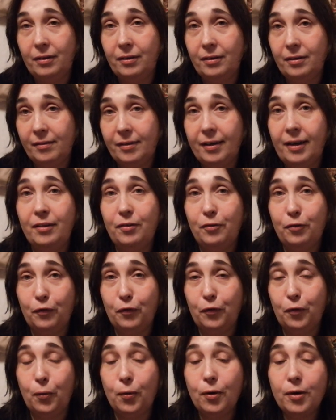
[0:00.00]
designs,
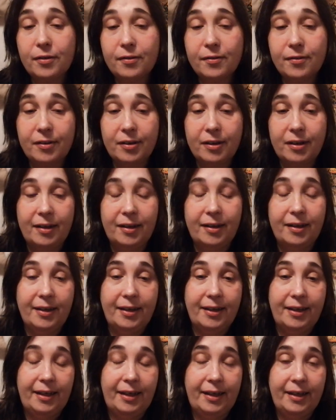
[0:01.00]
of course.
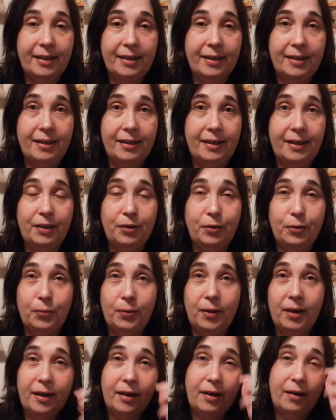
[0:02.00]
And I do
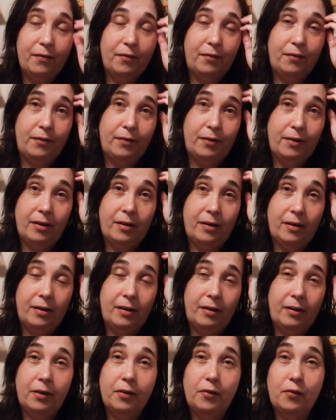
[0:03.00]
have
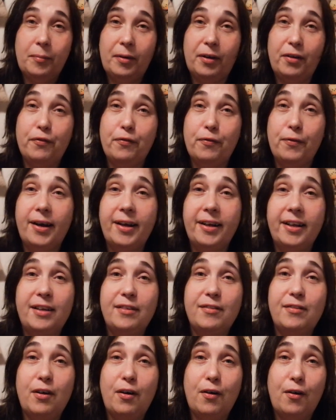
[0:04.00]
a lot of my
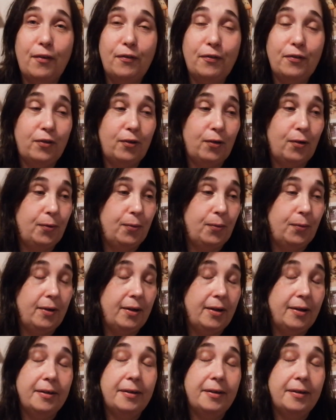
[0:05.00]
Fridays off, so